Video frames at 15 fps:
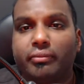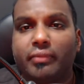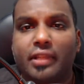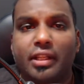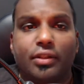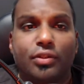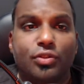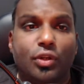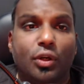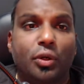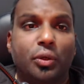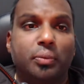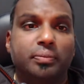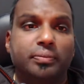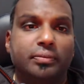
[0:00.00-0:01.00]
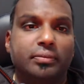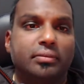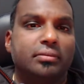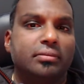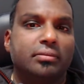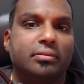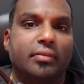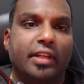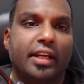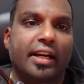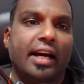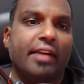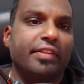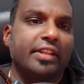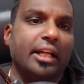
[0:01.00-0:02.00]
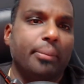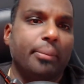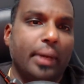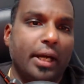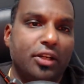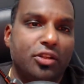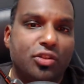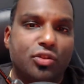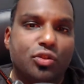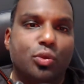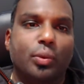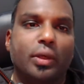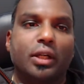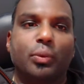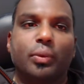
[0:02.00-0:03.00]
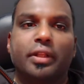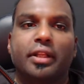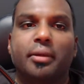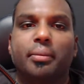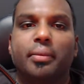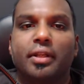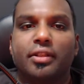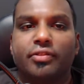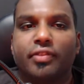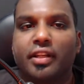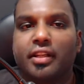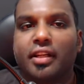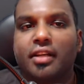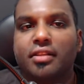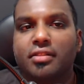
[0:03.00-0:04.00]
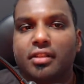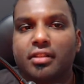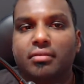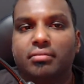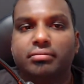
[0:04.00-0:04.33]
So yeah, having that patience to work with them is fantastic.